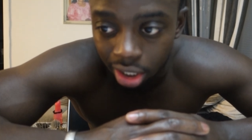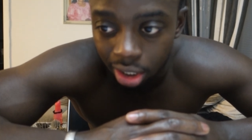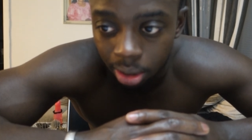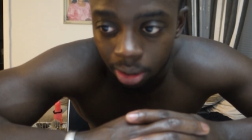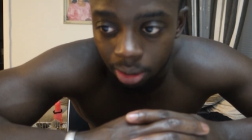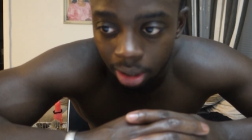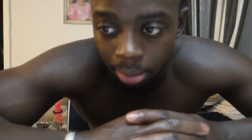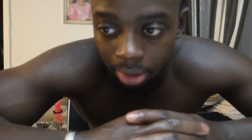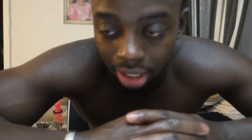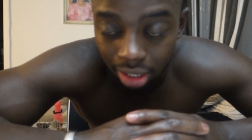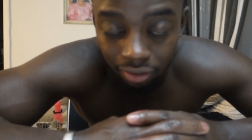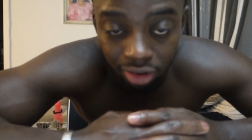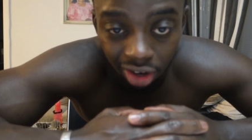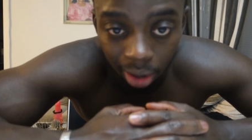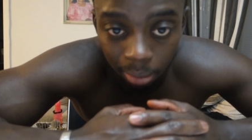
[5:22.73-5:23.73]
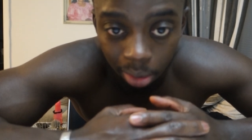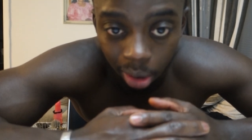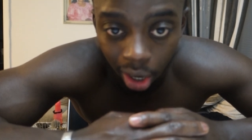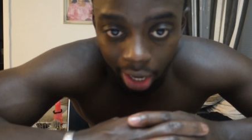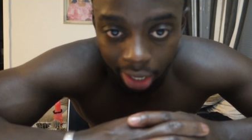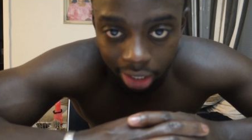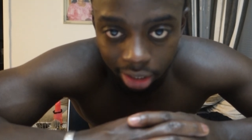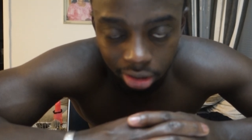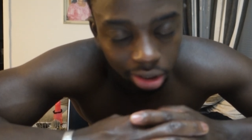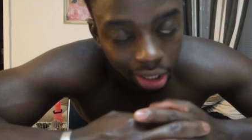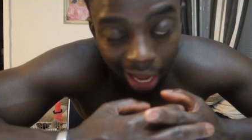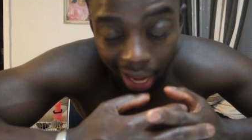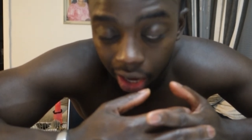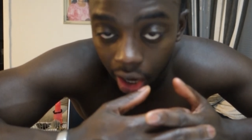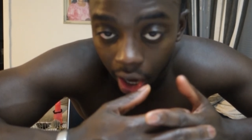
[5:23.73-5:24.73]
You know what I mean? Even though I'm cutting,
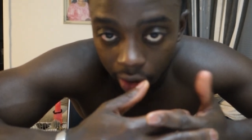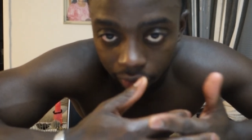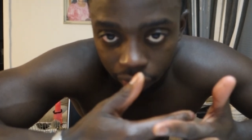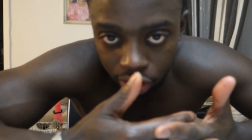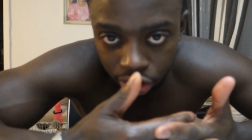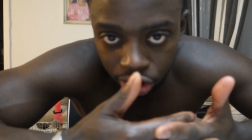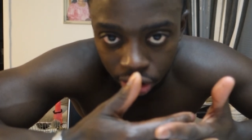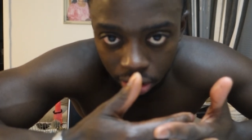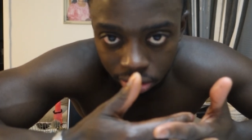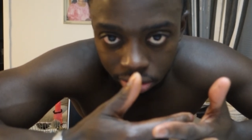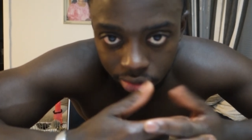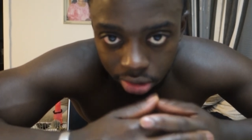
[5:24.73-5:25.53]
I ain't cutting for a show.